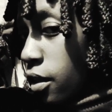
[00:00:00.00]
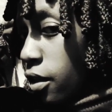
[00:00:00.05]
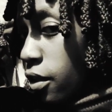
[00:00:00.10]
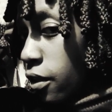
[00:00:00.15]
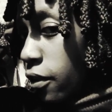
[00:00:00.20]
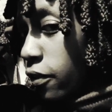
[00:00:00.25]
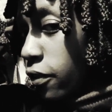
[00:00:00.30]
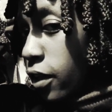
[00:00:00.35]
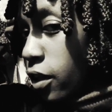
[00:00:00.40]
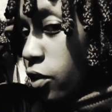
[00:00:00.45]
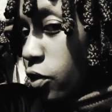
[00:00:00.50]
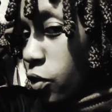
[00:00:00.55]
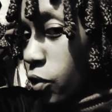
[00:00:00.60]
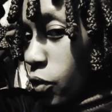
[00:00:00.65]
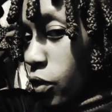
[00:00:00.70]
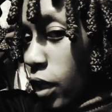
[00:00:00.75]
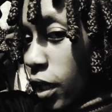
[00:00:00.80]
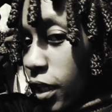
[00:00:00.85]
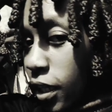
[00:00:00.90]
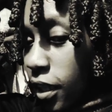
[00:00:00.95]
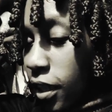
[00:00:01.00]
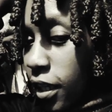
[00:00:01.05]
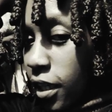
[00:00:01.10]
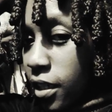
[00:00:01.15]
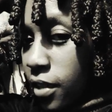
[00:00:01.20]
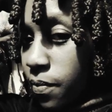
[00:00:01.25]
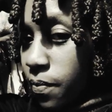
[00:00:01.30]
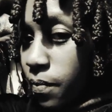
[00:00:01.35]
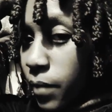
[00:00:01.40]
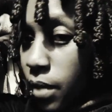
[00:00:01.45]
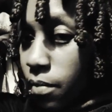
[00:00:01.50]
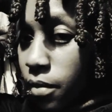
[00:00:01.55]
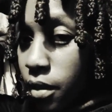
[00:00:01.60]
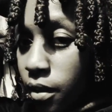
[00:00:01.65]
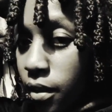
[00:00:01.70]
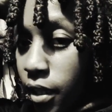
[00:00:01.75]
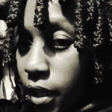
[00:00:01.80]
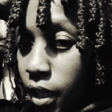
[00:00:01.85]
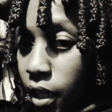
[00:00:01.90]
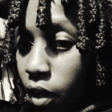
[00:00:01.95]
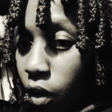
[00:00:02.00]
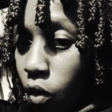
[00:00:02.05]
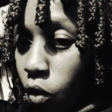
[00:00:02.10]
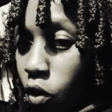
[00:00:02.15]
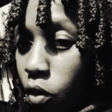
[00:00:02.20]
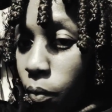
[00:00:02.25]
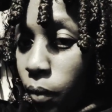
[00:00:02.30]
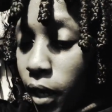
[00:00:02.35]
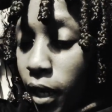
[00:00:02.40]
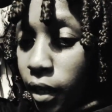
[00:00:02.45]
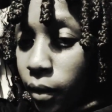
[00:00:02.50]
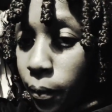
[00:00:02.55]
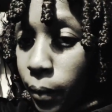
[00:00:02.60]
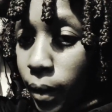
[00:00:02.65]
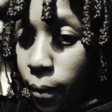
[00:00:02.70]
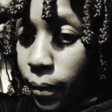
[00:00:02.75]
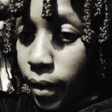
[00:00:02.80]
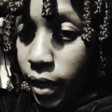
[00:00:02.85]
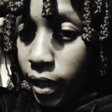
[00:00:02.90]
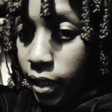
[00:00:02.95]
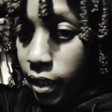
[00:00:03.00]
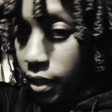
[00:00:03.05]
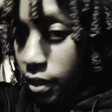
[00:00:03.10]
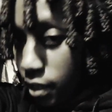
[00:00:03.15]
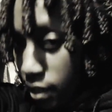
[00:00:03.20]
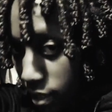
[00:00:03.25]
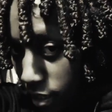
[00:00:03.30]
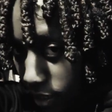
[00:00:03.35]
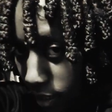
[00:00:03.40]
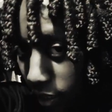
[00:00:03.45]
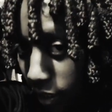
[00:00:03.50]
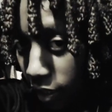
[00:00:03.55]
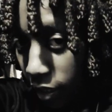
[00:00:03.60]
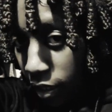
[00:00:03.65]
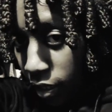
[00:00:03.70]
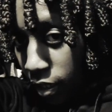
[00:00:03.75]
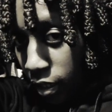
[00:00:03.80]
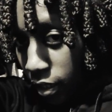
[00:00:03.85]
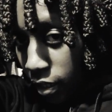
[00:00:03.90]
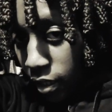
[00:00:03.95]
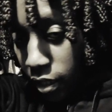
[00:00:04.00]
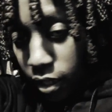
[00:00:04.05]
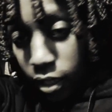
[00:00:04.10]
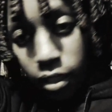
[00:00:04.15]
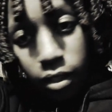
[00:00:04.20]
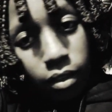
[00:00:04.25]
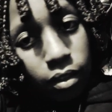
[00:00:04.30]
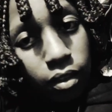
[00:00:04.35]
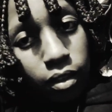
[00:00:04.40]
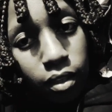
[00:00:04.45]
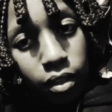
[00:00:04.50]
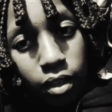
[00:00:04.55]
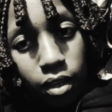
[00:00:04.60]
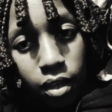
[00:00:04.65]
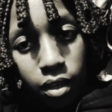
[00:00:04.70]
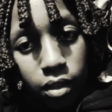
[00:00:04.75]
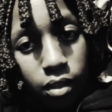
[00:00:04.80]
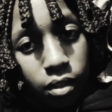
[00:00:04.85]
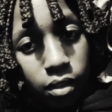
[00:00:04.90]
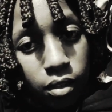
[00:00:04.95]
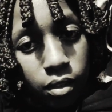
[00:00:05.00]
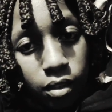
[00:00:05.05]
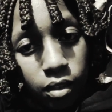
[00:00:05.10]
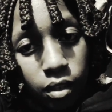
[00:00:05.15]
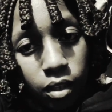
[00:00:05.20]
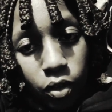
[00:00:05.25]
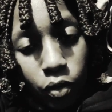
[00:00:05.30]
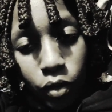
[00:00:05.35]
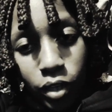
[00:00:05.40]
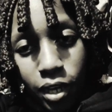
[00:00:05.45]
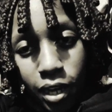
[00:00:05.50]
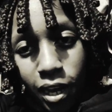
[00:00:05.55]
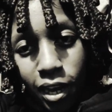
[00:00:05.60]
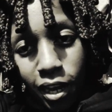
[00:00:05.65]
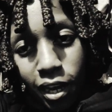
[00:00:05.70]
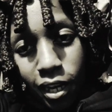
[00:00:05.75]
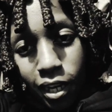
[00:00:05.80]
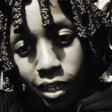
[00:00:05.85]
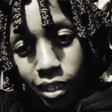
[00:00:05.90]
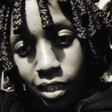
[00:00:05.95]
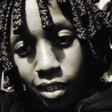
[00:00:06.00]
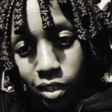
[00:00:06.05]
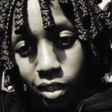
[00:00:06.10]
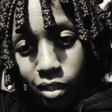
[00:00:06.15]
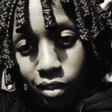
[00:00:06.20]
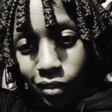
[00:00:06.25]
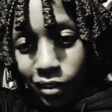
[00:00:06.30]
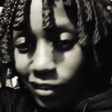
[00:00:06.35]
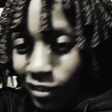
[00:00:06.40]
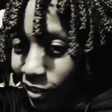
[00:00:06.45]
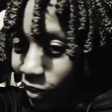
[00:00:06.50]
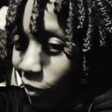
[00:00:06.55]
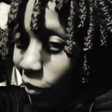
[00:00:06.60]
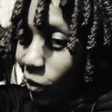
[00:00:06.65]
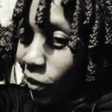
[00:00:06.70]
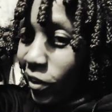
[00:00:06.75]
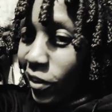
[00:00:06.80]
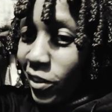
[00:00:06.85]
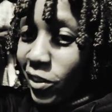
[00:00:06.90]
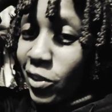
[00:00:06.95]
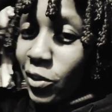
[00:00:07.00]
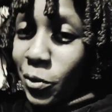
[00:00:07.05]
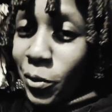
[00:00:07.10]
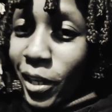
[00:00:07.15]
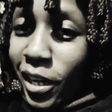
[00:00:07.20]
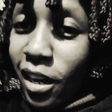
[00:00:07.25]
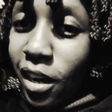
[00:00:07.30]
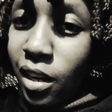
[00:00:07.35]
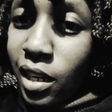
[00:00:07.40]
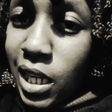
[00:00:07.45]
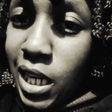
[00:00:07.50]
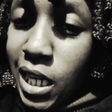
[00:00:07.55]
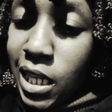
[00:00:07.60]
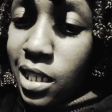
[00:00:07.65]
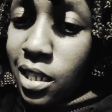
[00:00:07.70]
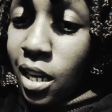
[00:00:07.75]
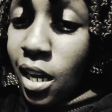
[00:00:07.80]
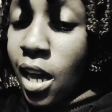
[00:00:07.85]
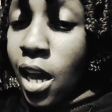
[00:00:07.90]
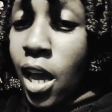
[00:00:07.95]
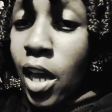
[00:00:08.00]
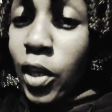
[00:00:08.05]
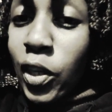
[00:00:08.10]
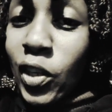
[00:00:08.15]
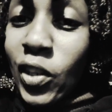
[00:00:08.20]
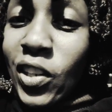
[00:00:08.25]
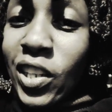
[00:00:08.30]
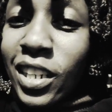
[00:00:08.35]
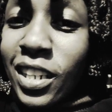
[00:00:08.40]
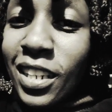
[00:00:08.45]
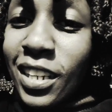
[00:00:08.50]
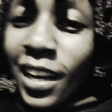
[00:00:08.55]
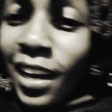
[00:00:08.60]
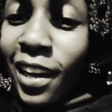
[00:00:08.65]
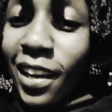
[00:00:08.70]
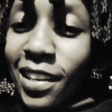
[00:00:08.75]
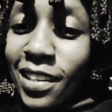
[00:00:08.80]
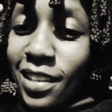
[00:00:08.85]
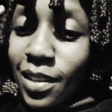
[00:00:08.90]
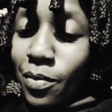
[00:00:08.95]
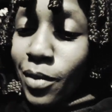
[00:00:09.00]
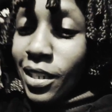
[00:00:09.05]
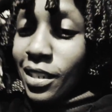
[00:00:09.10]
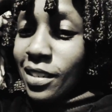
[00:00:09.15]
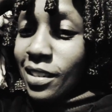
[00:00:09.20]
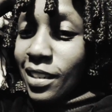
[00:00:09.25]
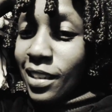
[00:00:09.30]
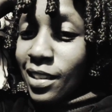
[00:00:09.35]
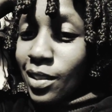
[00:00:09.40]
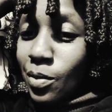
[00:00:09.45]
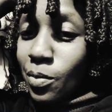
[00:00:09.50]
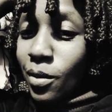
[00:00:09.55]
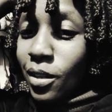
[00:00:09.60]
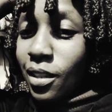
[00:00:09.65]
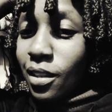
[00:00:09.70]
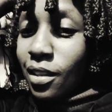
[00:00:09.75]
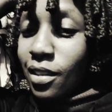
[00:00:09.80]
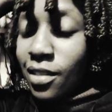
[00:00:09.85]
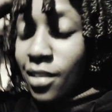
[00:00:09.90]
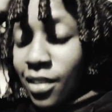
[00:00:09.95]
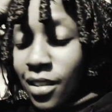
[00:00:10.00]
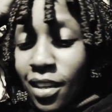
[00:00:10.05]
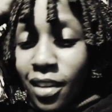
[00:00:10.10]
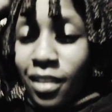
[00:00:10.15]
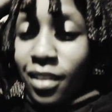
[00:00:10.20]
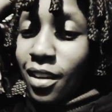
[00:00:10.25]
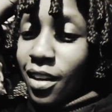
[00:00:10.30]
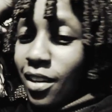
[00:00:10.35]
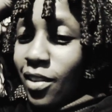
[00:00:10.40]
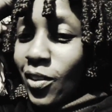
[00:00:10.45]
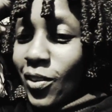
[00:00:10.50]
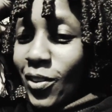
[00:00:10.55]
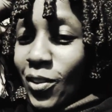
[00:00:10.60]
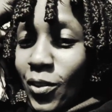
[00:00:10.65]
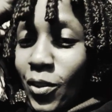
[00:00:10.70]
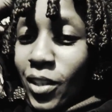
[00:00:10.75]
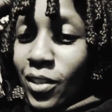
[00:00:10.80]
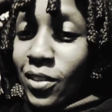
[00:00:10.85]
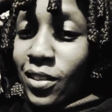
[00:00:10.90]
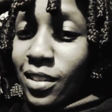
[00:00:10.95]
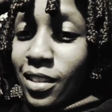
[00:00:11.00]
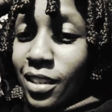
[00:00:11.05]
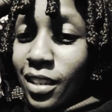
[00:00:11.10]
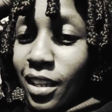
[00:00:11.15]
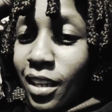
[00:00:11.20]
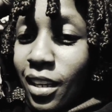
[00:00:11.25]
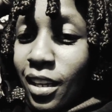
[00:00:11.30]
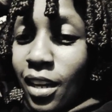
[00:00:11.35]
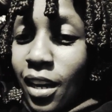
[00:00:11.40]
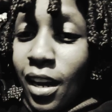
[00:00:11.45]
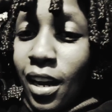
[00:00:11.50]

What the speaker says: If I do like that, maybe they can look like permanent. Yeah. And wear a hat. No, not wear a hat. You guys, I'm at 6 minutes. I don't know what to say.